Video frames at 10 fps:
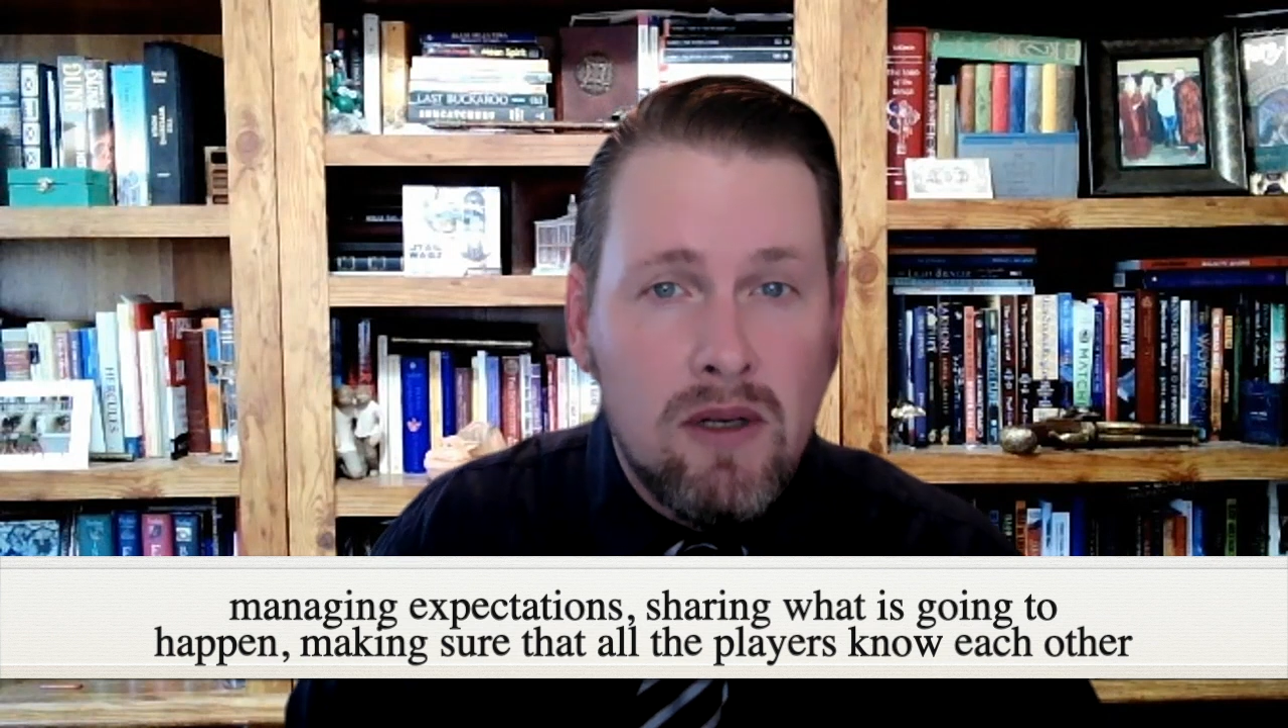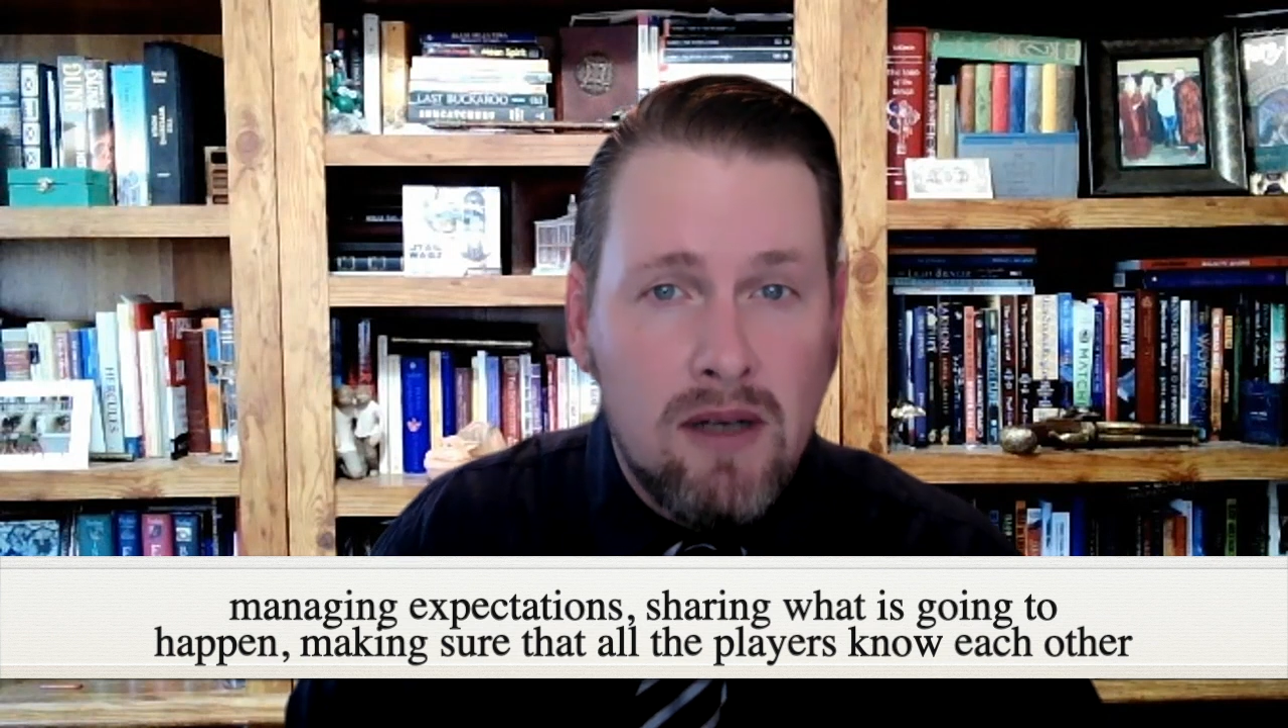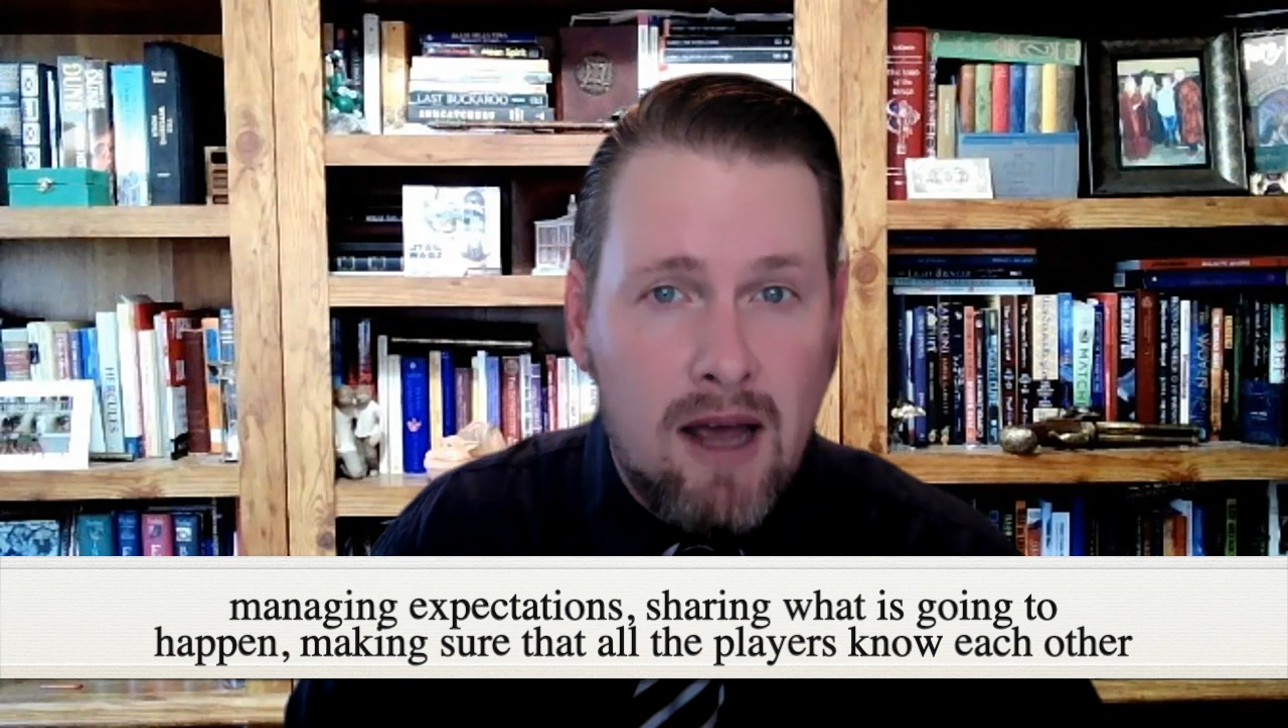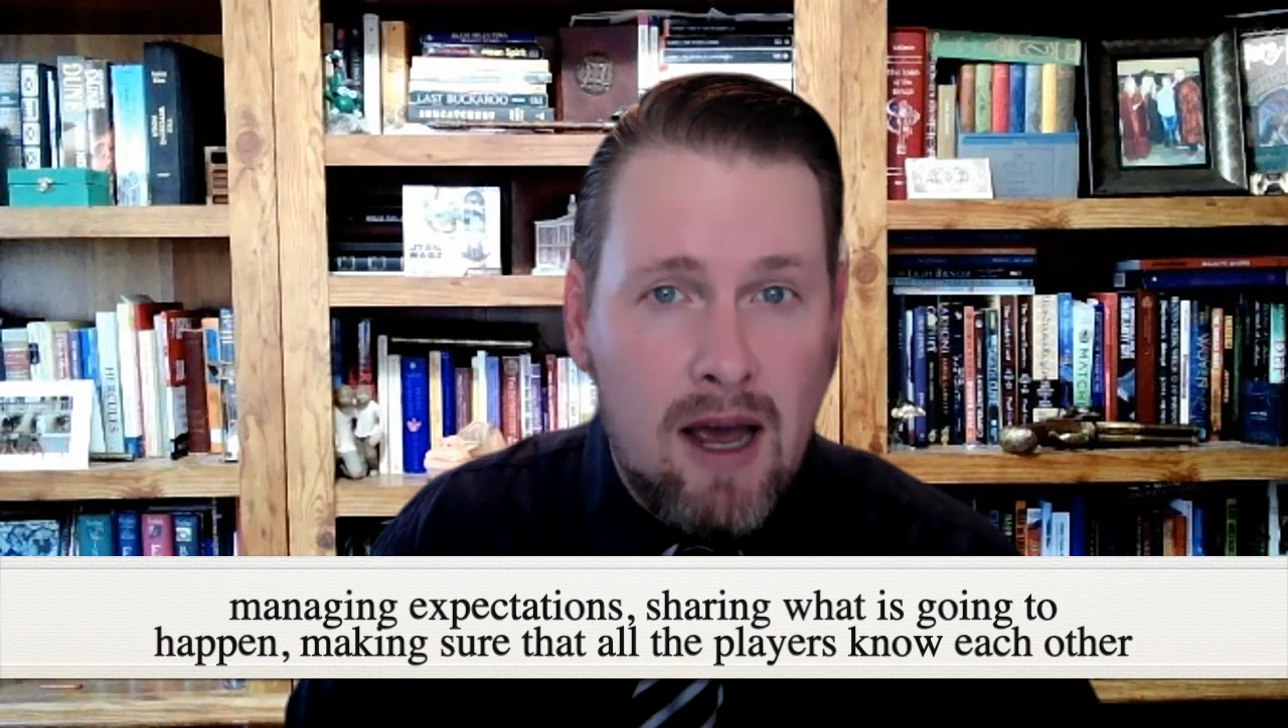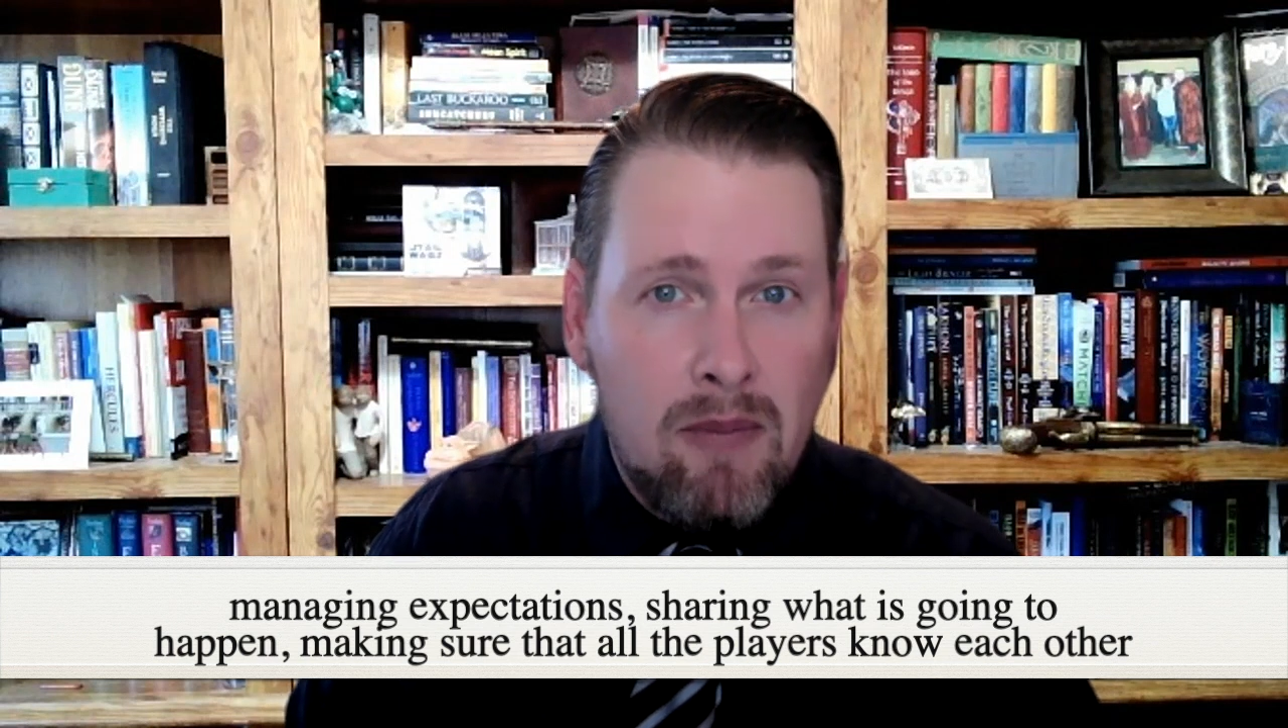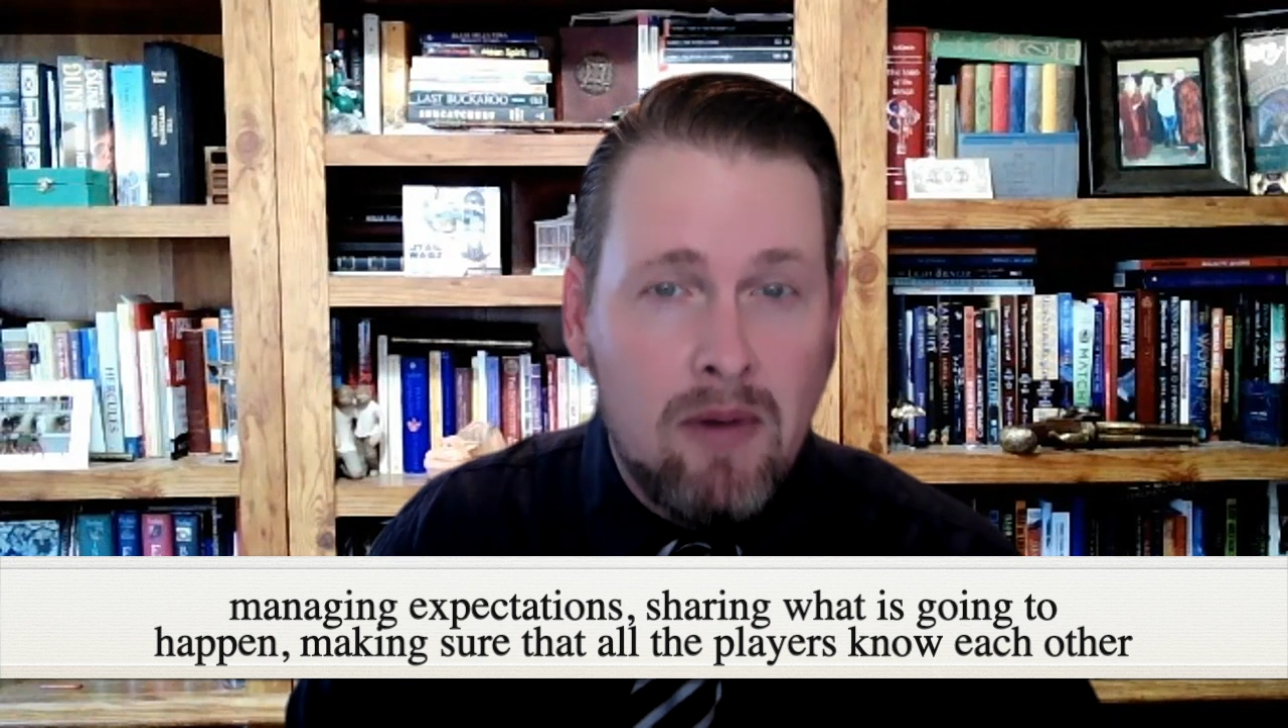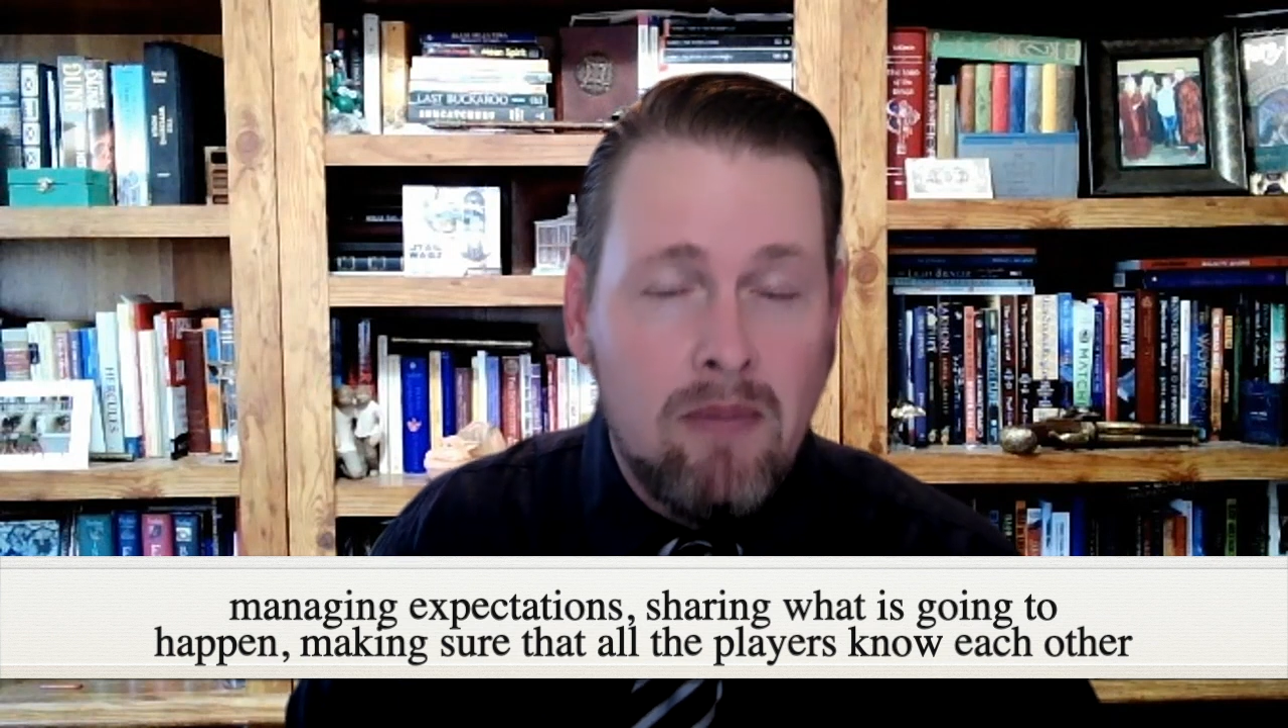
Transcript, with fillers: to happen,